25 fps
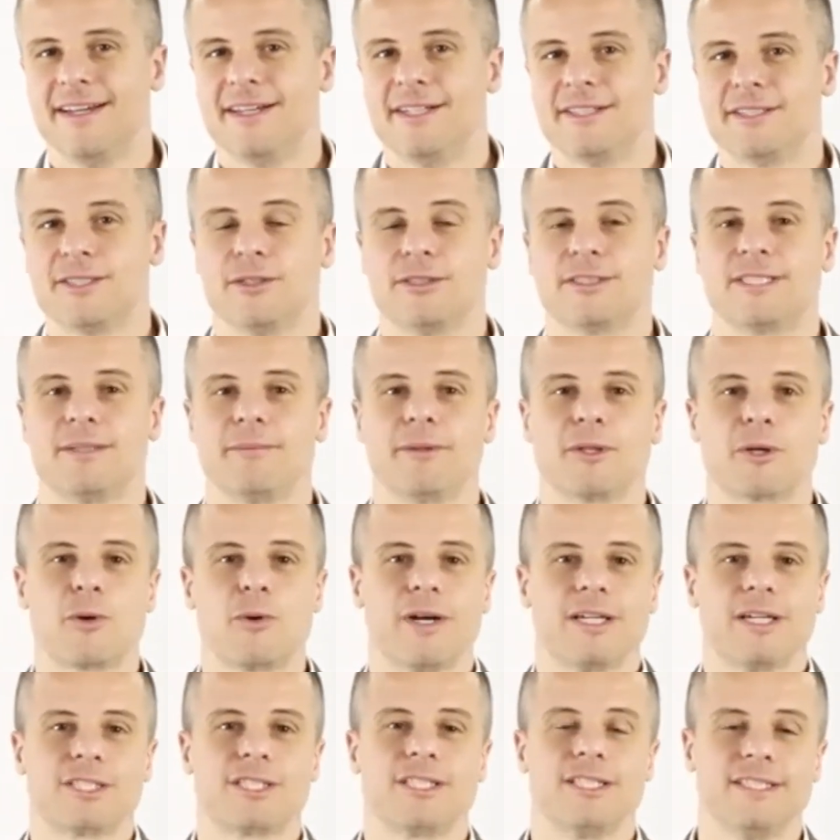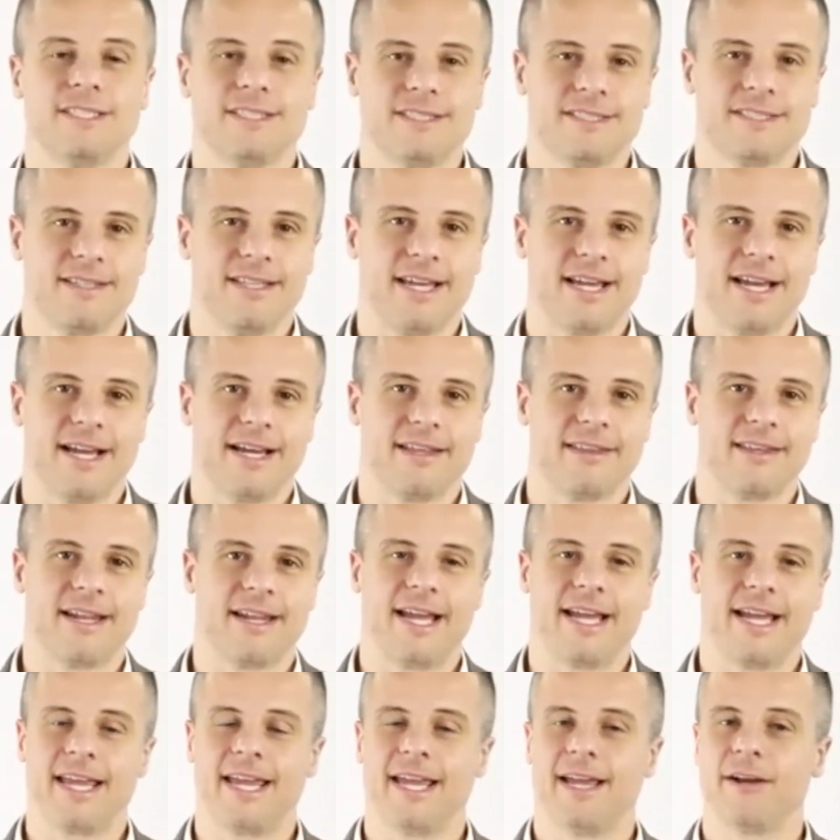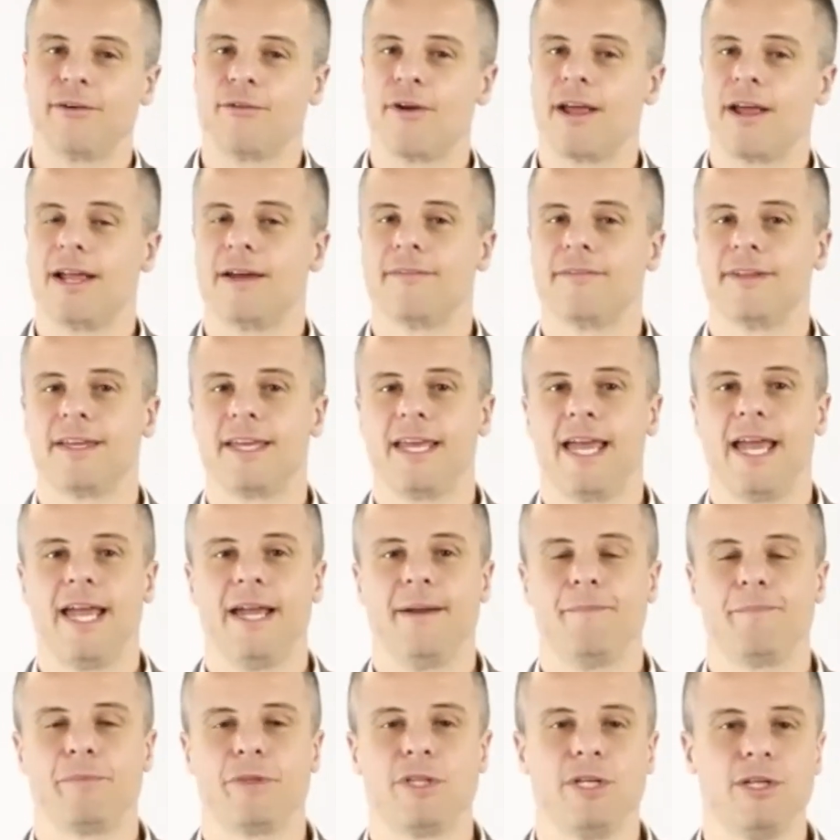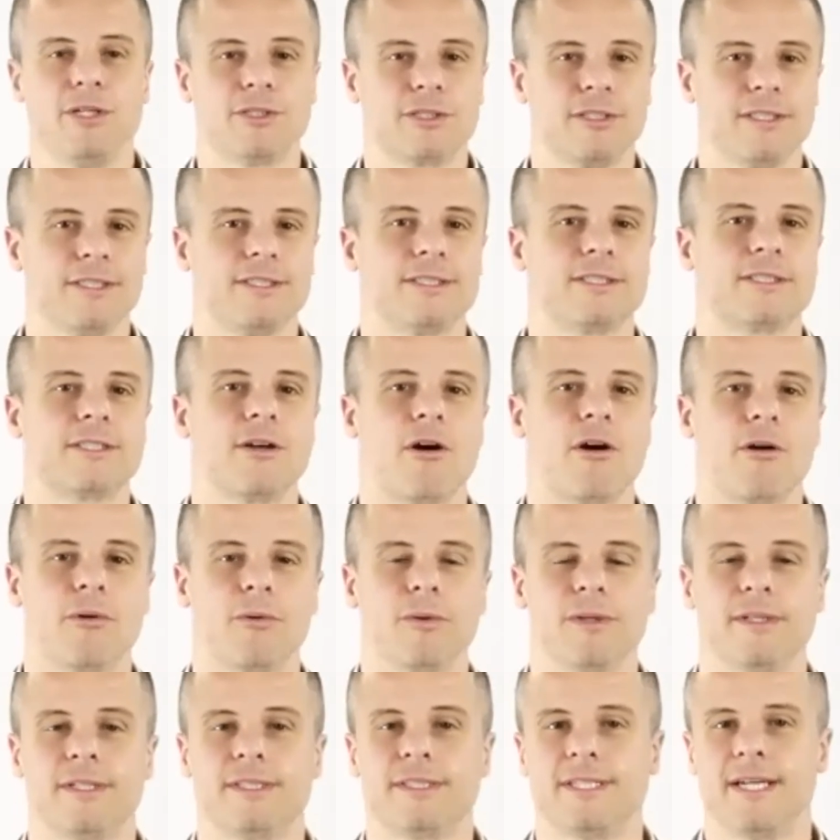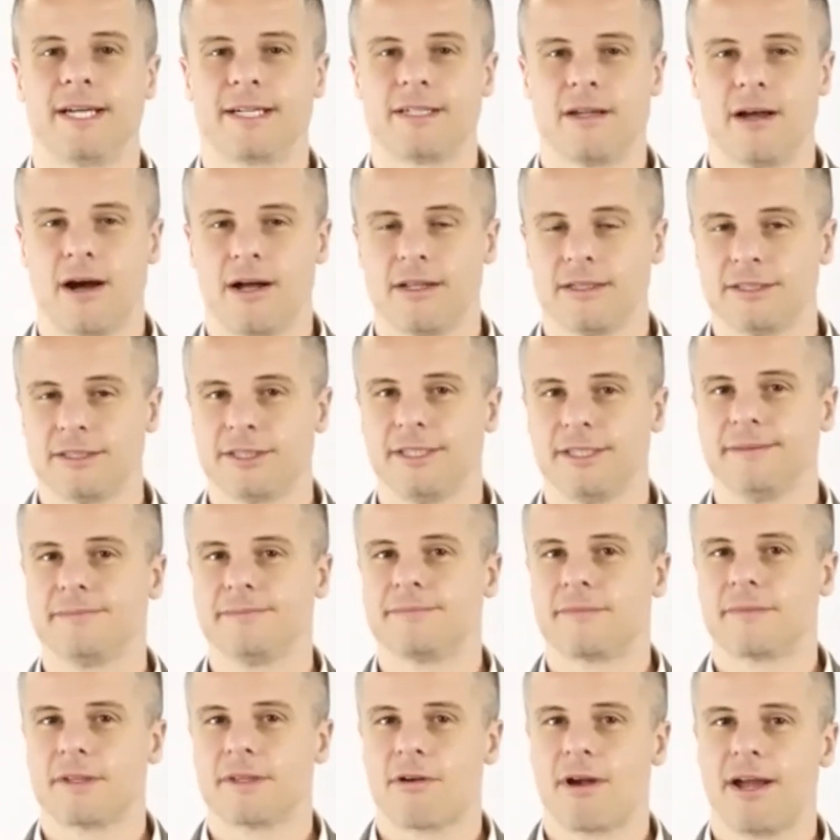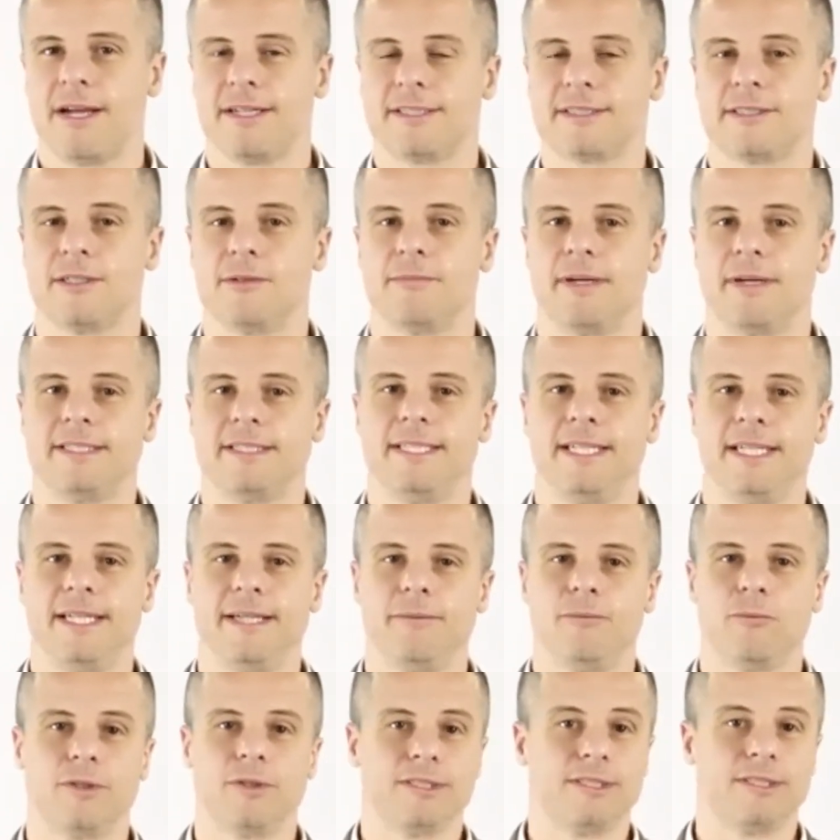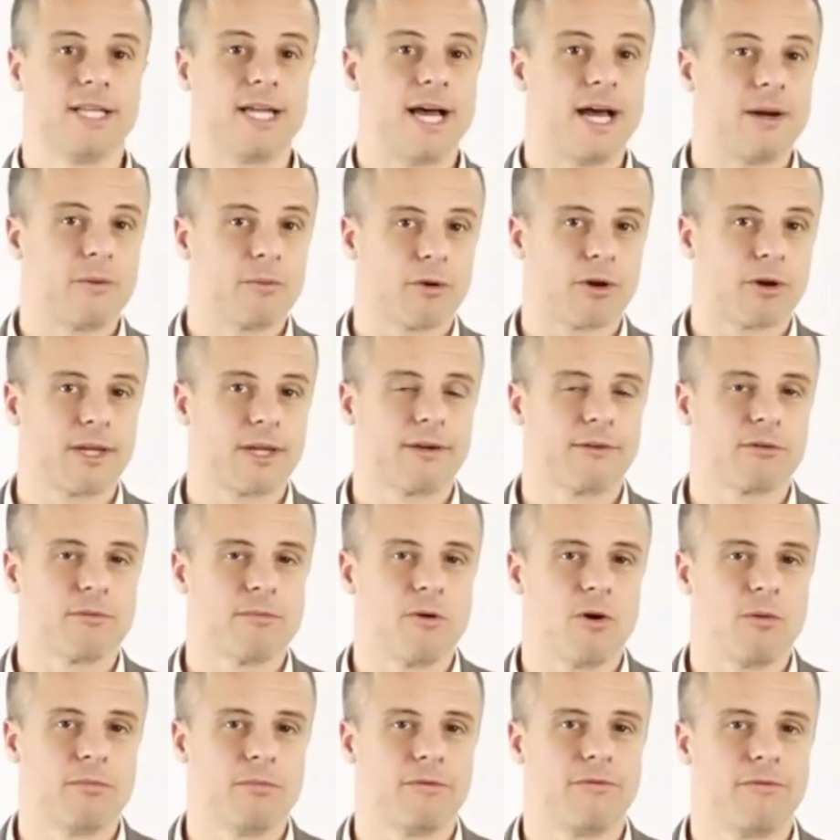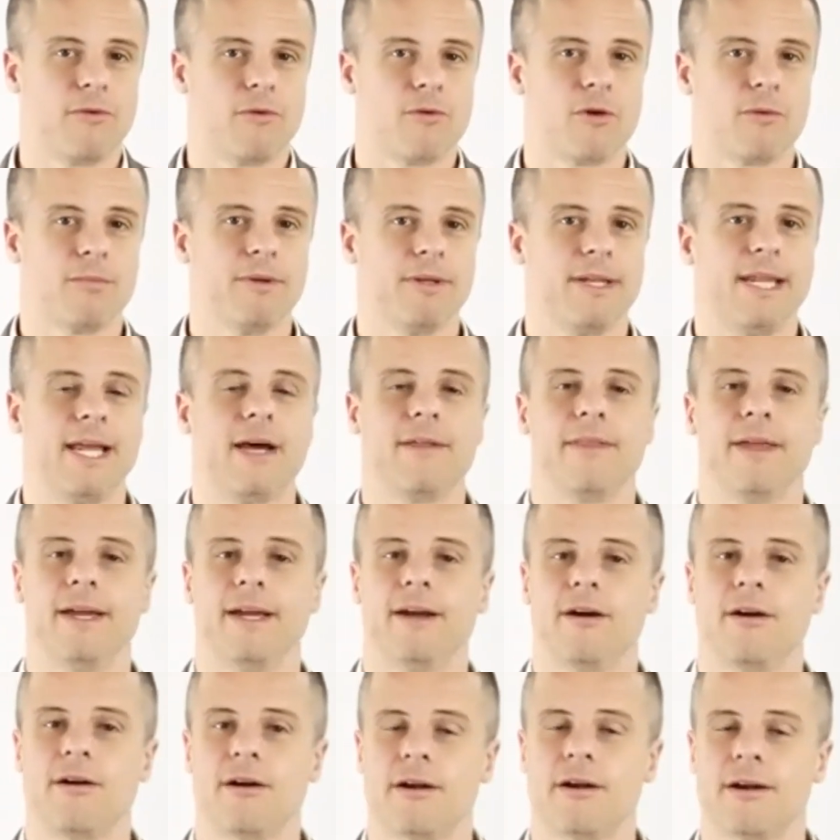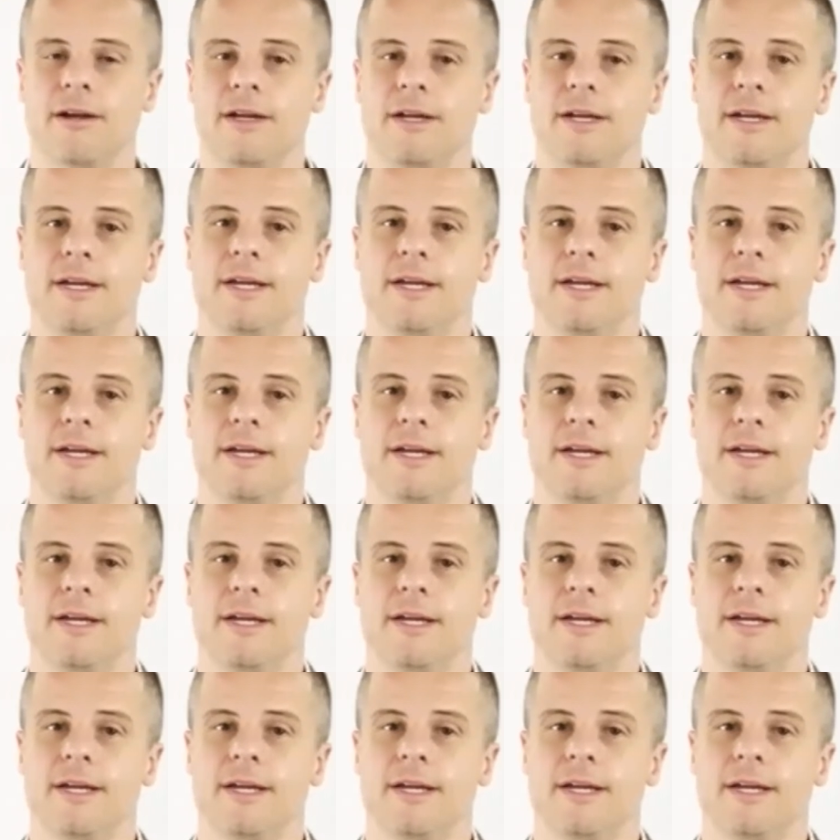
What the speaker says: So some of the questions that I get right out of the gate usually start with technology, right? So my team was not working remote before, but now they are.